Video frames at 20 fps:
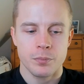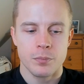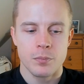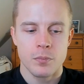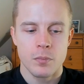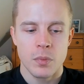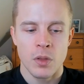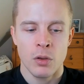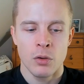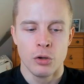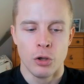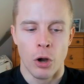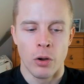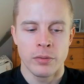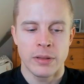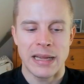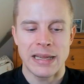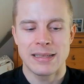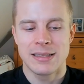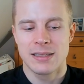you know
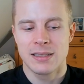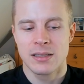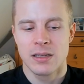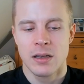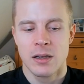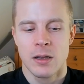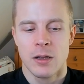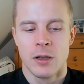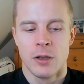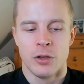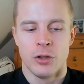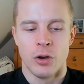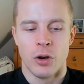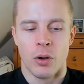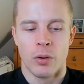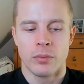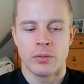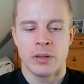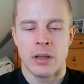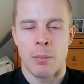that's you know
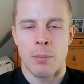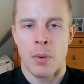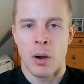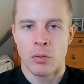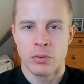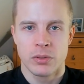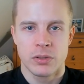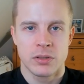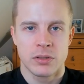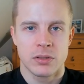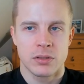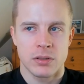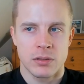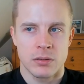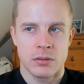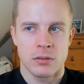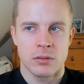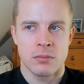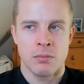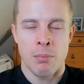the amounts
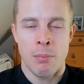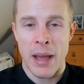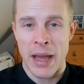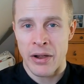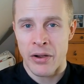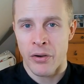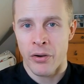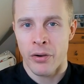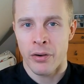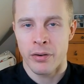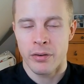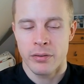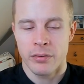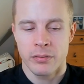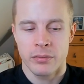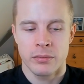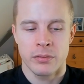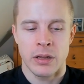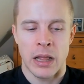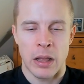matter
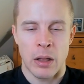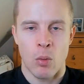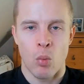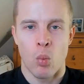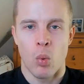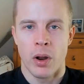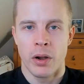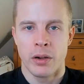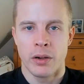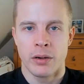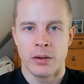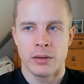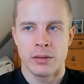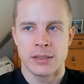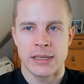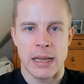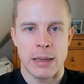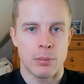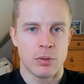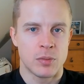like one
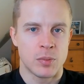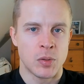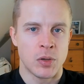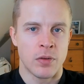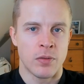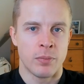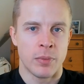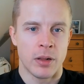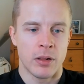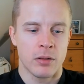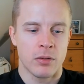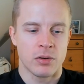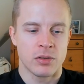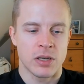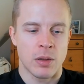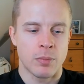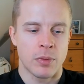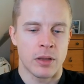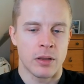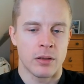tablespoon of milk or
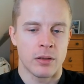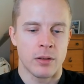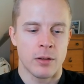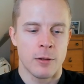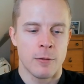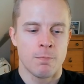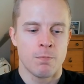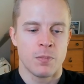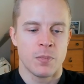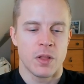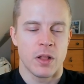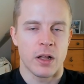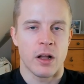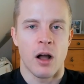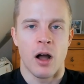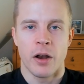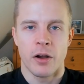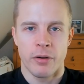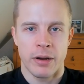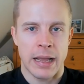something like
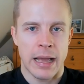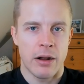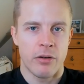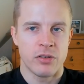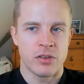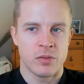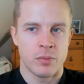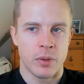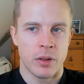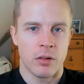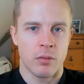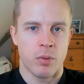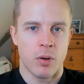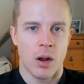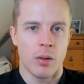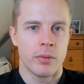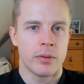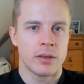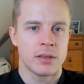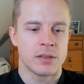100 calories of milk
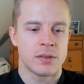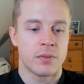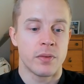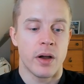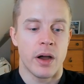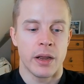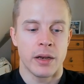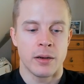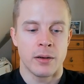probably is fine